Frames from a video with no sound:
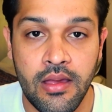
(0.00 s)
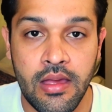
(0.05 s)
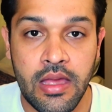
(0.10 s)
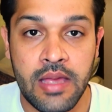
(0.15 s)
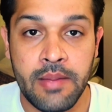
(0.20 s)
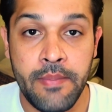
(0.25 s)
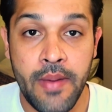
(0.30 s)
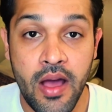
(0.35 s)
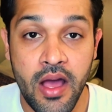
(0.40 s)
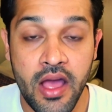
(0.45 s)

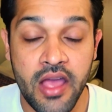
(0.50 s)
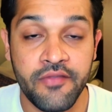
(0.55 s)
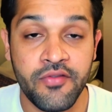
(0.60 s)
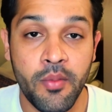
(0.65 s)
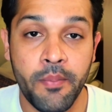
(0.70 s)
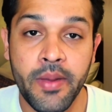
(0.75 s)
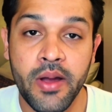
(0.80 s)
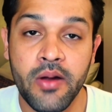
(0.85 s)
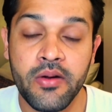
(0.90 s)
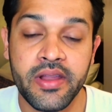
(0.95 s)
But if you're
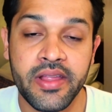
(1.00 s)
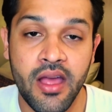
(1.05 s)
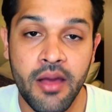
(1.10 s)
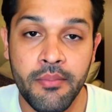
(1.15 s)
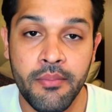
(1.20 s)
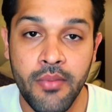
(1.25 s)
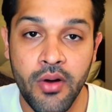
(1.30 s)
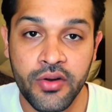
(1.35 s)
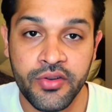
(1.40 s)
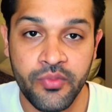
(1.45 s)
building a
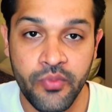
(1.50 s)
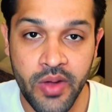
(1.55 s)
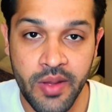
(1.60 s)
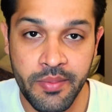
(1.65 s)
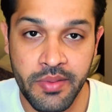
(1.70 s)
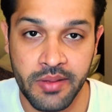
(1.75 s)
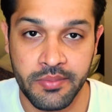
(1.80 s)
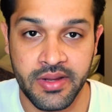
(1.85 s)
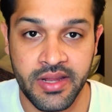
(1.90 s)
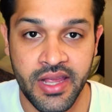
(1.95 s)
modern web
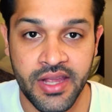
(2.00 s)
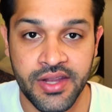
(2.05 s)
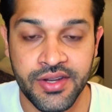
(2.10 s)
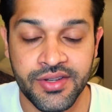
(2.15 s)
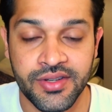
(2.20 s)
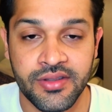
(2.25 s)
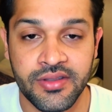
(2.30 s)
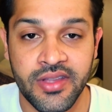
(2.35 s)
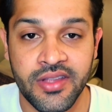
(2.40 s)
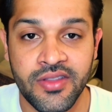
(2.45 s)

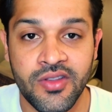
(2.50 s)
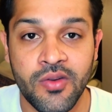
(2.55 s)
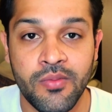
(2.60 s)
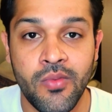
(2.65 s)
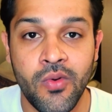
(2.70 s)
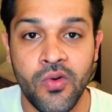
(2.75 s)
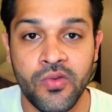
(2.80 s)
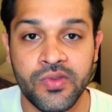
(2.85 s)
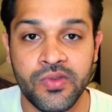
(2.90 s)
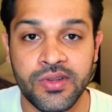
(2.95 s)
application, then you're
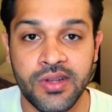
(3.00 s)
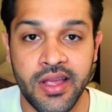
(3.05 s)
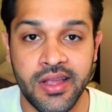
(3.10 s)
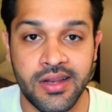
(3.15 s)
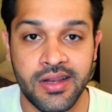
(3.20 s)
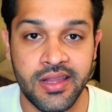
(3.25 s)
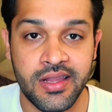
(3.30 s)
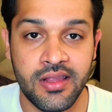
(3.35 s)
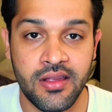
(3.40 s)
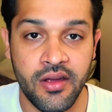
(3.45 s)
more than
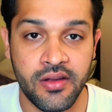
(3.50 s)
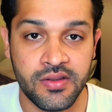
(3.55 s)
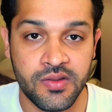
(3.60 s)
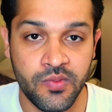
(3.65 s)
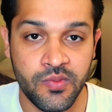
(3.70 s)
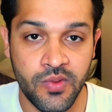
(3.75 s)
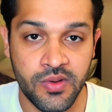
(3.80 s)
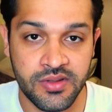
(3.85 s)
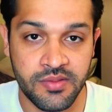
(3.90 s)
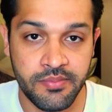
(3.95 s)
likely going to
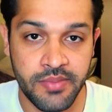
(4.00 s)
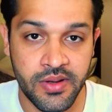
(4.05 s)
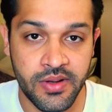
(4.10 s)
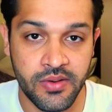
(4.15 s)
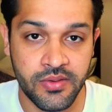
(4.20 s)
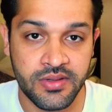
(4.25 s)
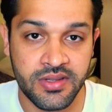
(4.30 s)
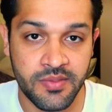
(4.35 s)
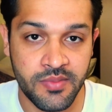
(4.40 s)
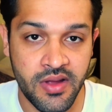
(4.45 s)
want to
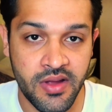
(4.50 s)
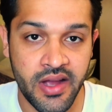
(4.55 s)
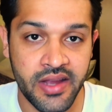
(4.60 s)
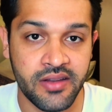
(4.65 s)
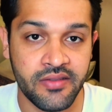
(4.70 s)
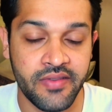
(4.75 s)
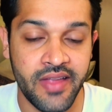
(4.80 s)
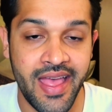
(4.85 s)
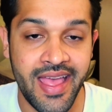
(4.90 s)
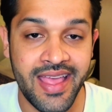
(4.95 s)
build some kind
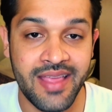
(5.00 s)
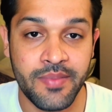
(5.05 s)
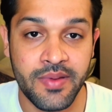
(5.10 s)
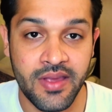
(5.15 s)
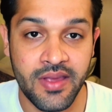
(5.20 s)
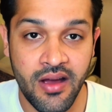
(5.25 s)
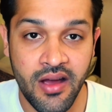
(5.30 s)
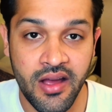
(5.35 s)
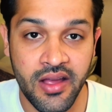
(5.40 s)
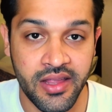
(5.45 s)
of
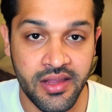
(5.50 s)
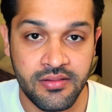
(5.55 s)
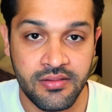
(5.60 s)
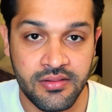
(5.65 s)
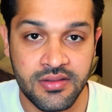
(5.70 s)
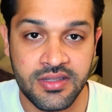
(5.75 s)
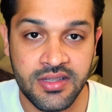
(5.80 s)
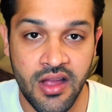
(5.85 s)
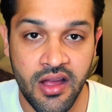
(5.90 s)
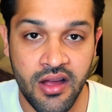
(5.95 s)
API
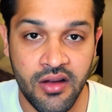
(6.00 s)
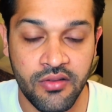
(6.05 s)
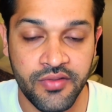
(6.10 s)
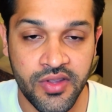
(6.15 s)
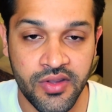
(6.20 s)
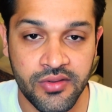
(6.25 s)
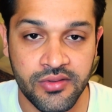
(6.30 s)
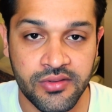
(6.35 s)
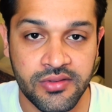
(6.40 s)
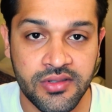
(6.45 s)
style
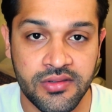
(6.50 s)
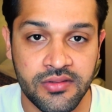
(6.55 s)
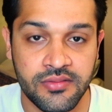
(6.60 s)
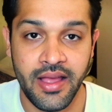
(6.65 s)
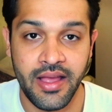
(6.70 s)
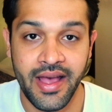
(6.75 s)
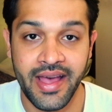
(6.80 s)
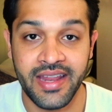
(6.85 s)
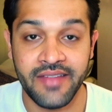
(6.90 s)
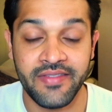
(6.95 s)
views.
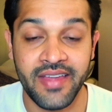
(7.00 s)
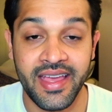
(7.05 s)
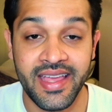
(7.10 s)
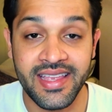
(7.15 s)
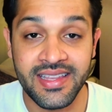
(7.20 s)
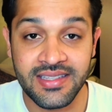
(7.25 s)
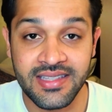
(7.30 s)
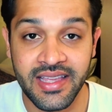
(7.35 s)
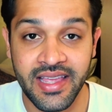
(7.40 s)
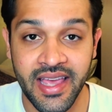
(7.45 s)
And if that
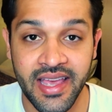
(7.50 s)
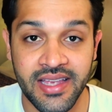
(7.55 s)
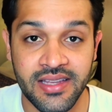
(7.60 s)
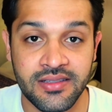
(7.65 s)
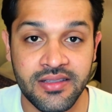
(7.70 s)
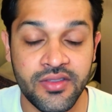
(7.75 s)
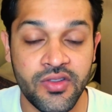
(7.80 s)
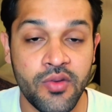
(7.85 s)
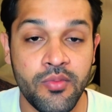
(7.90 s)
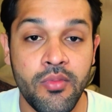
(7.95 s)
is the case,
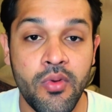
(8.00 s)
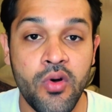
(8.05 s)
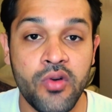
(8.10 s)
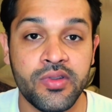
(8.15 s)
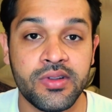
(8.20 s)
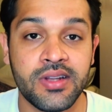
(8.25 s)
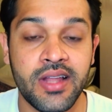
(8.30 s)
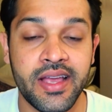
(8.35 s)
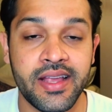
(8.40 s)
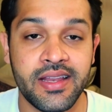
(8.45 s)
then you're more
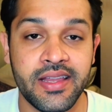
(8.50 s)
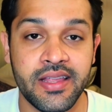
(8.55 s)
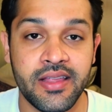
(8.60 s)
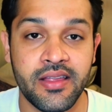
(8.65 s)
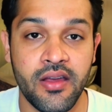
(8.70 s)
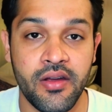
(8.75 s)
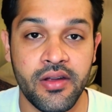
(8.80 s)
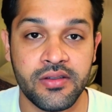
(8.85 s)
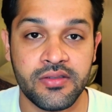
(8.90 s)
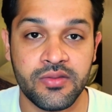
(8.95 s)
than likely
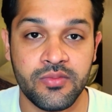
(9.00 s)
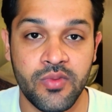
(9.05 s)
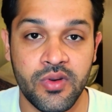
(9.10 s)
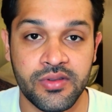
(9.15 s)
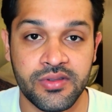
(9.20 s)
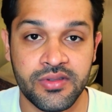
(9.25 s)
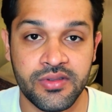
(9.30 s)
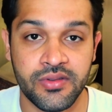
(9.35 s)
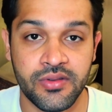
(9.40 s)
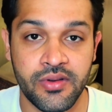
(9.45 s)
going to
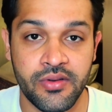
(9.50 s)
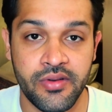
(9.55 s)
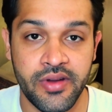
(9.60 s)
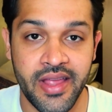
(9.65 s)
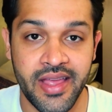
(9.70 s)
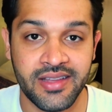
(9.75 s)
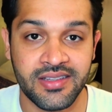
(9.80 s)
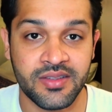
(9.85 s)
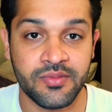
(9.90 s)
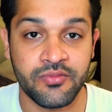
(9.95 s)
want to
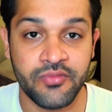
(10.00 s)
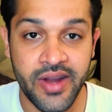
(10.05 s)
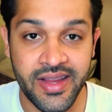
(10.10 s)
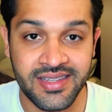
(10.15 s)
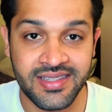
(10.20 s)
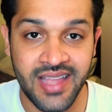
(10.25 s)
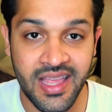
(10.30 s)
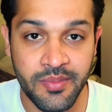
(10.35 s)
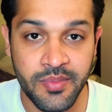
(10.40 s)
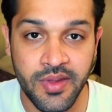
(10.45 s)
create some
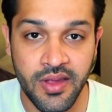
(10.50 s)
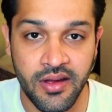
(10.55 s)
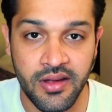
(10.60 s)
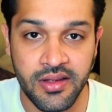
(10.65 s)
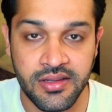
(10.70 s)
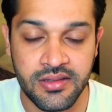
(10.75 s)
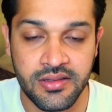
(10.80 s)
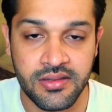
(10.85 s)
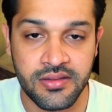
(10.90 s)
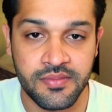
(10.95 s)
REST
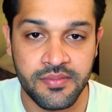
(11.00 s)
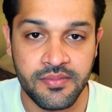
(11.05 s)
APIs.